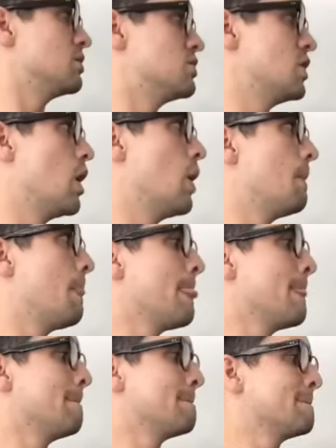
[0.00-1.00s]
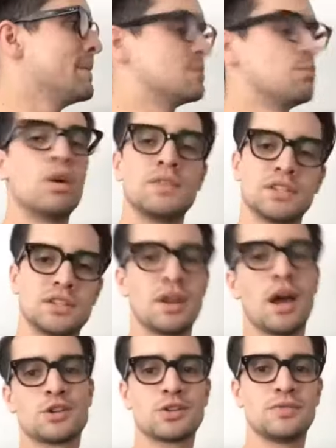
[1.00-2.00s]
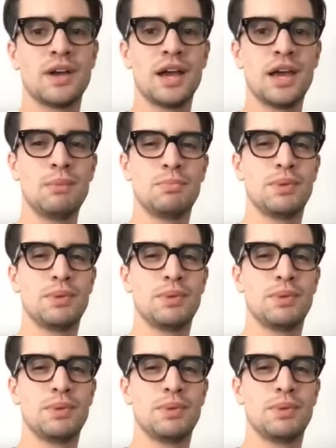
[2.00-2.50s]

So it's more of a Sinatra vibe,